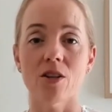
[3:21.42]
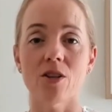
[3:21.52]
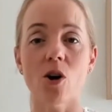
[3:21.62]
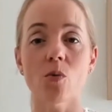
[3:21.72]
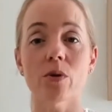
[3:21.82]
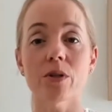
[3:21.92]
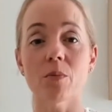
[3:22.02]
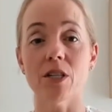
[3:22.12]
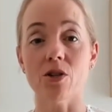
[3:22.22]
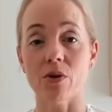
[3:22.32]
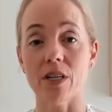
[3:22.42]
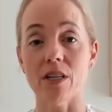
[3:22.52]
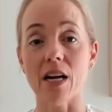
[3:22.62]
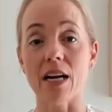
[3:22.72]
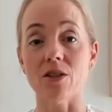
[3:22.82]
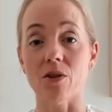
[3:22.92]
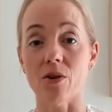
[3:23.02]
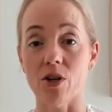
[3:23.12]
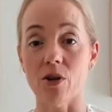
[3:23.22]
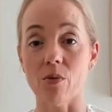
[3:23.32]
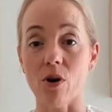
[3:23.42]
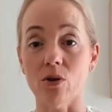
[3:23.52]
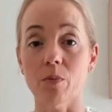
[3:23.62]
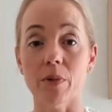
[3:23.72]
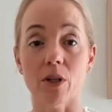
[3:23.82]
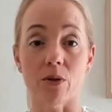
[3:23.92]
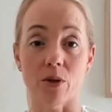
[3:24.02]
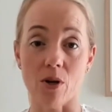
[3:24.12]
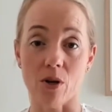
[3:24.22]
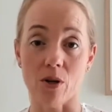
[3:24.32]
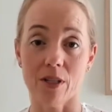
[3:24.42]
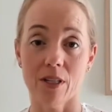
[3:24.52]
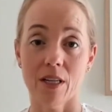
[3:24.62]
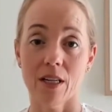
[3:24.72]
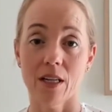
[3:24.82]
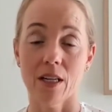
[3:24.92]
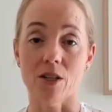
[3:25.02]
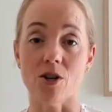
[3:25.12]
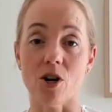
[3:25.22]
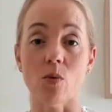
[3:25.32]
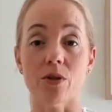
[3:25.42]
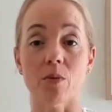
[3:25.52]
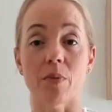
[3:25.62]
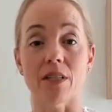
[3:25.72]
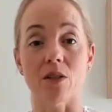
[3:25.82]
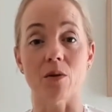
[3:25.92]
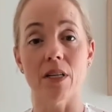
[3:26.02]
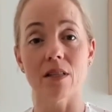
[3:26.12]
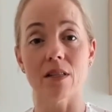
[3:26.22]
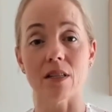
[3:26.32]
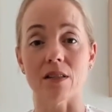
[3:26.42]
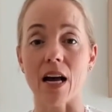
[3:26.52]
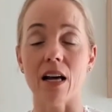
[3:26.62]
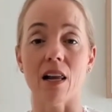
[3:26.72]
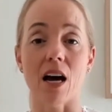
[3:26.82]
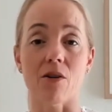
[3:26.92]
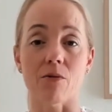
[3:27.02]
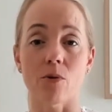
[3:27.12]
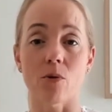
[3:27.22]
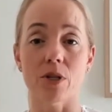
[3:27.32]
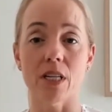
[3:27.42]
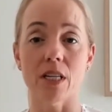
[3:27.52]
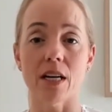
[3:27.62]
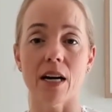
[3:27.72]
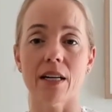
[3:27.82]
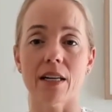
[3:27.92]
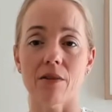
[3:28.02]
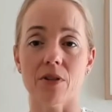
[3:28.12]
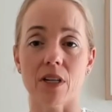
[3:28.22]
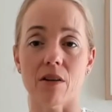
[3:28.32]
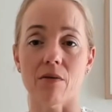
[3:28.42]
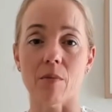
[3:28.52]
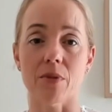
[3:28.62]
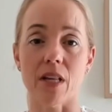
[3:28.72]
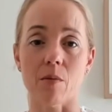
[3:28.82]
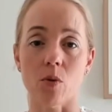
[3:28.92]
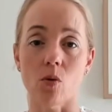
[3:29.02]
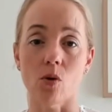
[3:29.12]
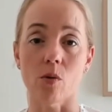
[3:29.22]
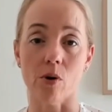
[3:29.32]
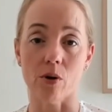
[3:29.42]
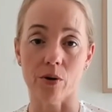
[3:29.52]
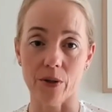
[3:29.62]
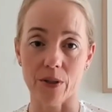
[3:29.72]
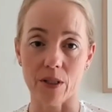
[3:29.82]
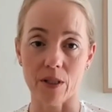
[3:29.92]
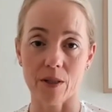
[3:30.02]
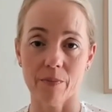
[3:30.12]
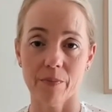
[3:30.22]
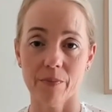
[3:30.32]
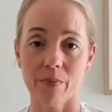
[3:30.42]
You don't want to be treated as a 30-year-old because you're not. You don't want to be dismissed as an outlier at 40 and left to live up to that poor prognosis.